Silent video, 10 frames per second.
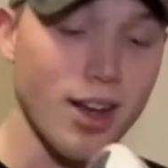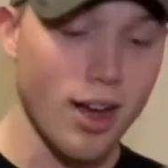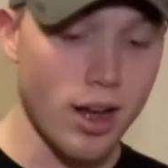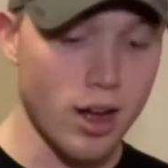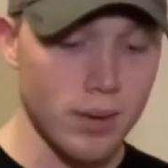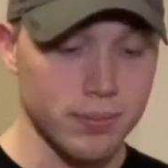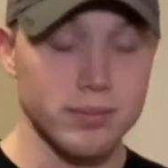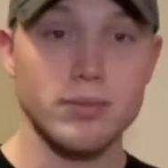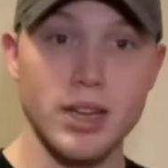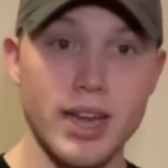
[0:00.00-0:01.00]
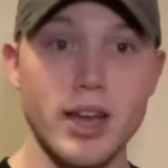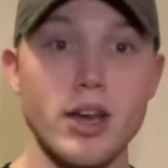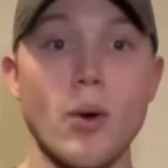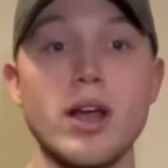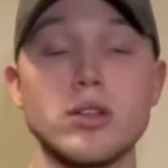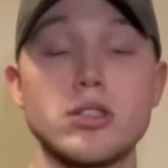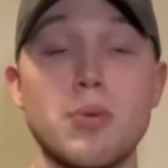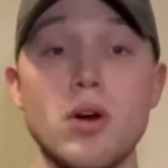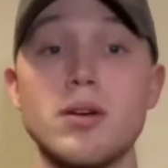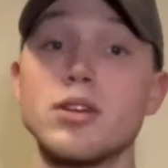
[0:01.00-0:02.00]
Again, no ankle
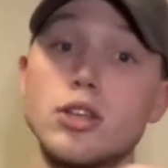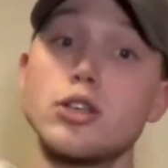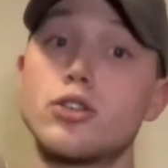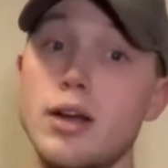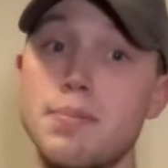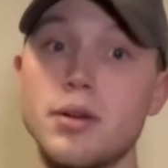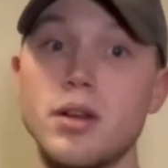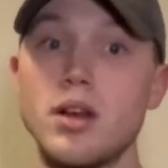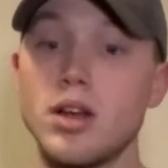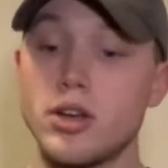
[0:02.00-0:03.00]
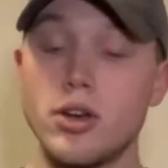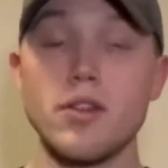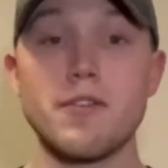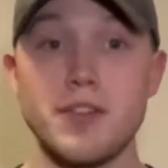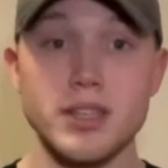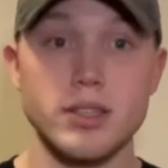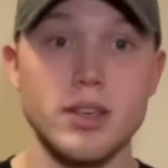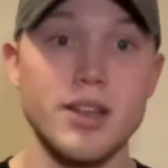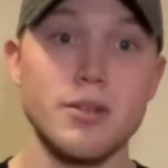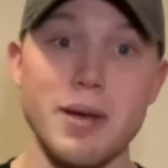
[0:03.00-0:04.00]
support. Good grip, good on the feet
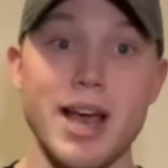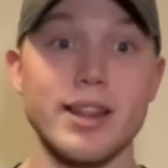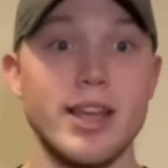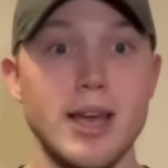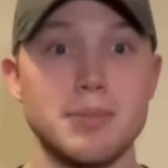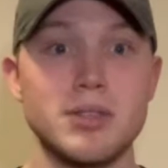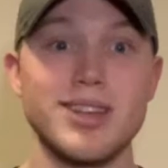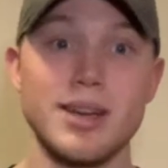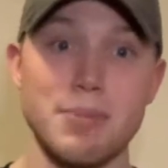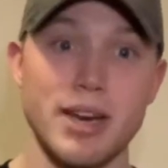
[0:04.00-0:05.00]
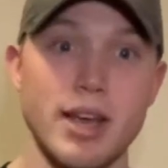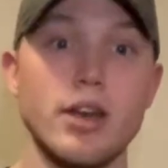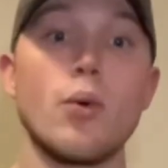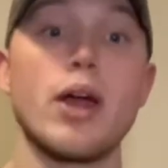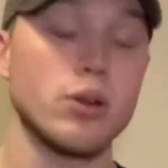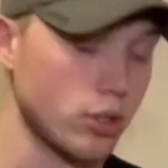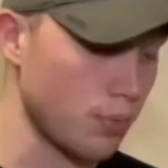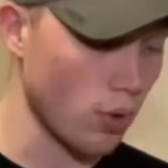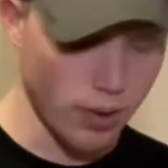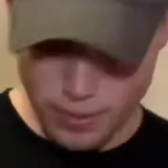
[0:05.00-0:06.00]
and the back and the hips, but again, no ankle
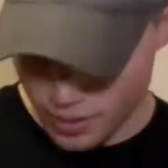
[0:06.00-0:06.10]
support.